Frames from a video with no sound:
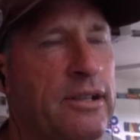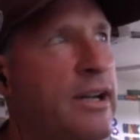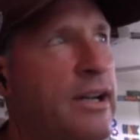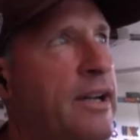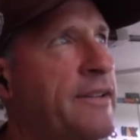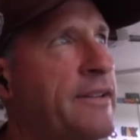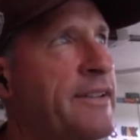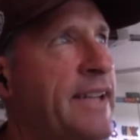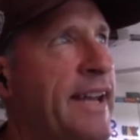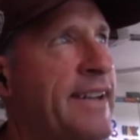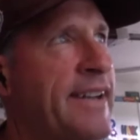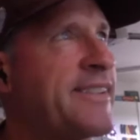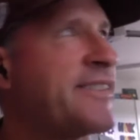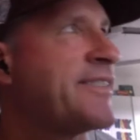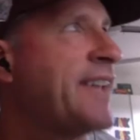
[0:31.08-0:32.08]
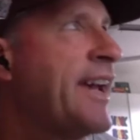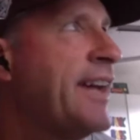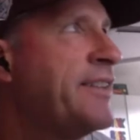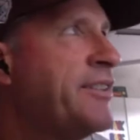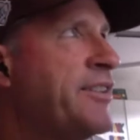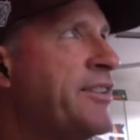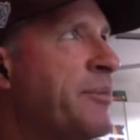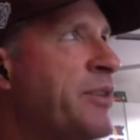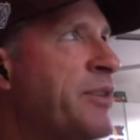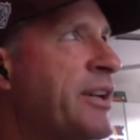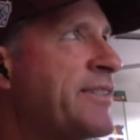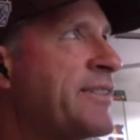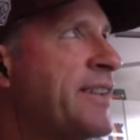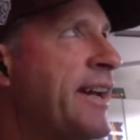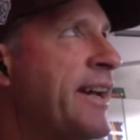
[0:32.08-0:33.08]
The NSSA, the
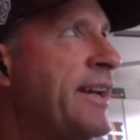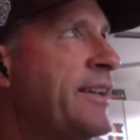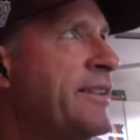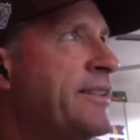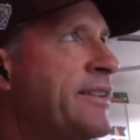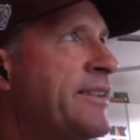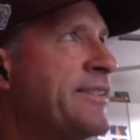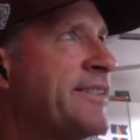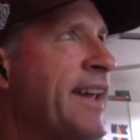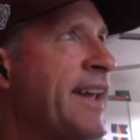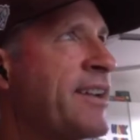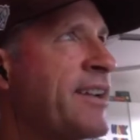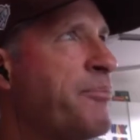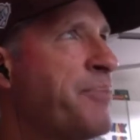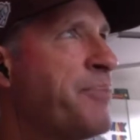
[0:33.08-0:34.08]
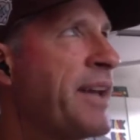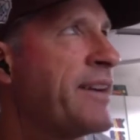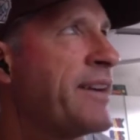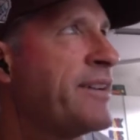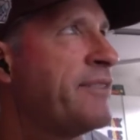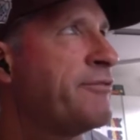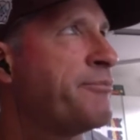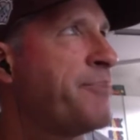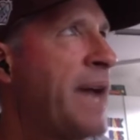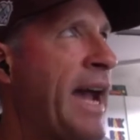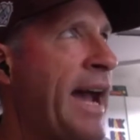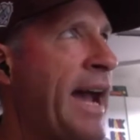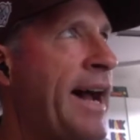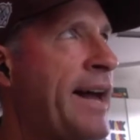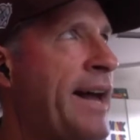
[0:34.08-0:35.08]
WSA, is that competitive
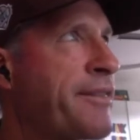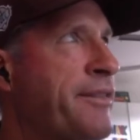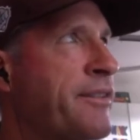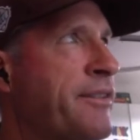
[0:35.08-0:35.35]
path